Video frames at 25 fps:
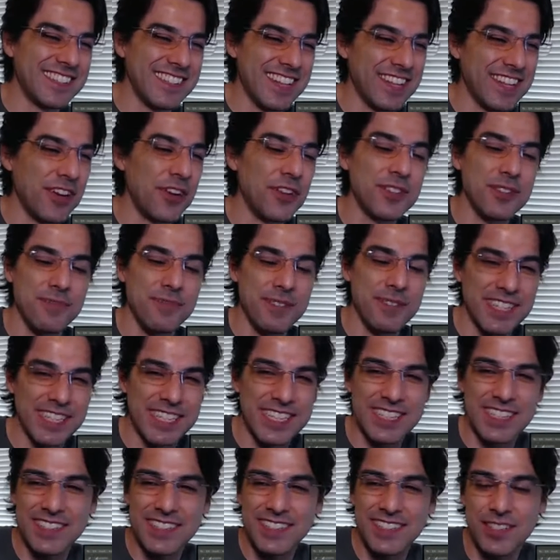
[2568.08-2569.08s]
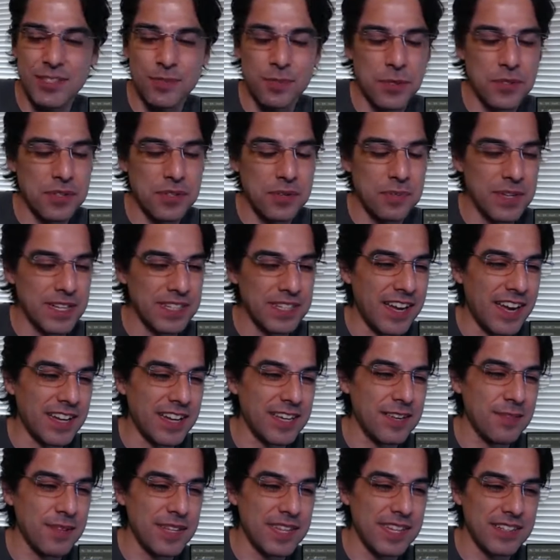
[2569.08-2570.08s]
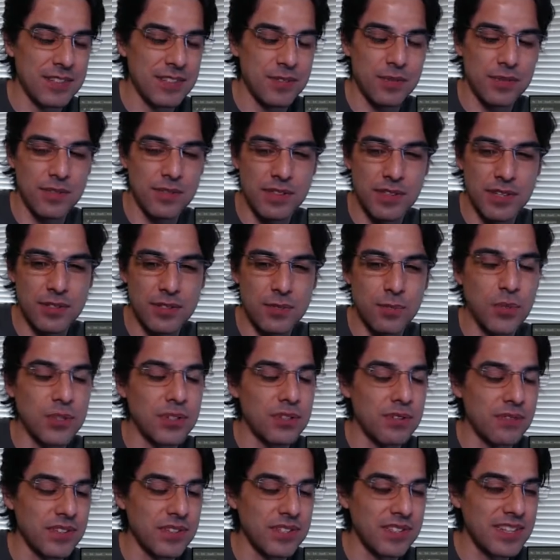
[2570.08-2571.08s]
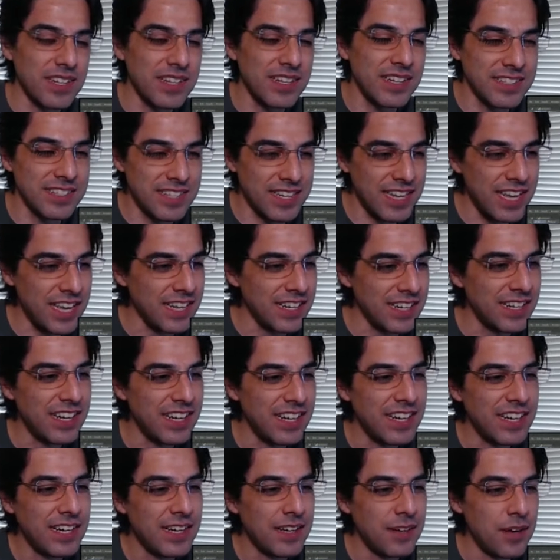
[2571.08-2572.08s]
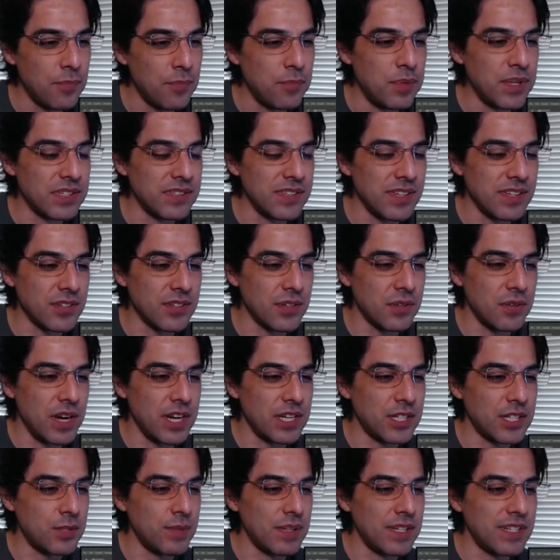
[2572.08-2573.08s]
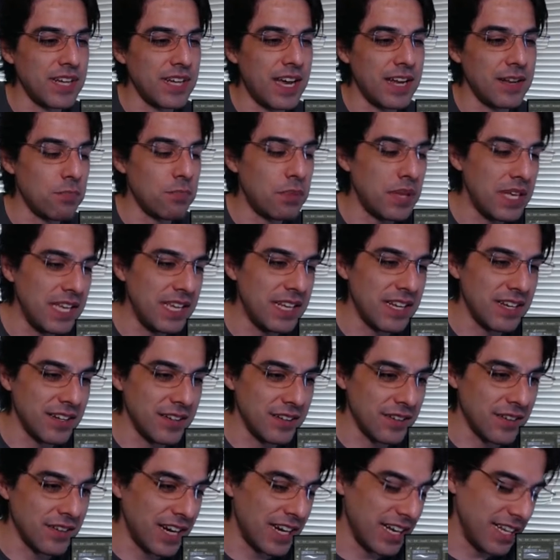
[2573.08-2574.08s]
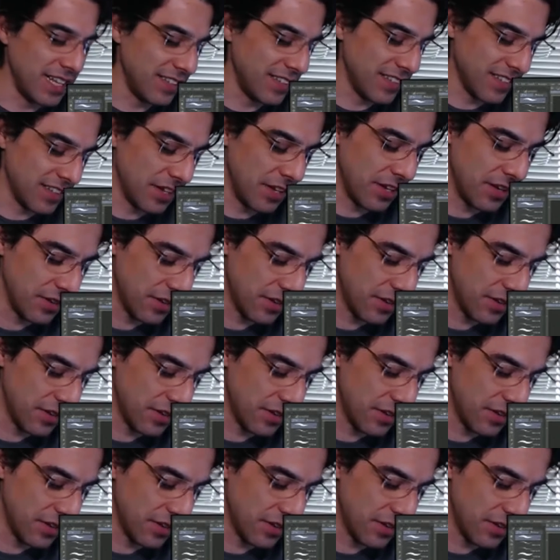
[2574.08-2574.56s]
ultimately, this is supposed to be a document that's that's supposed to facilitate a business arrangement, not impede it, right? So,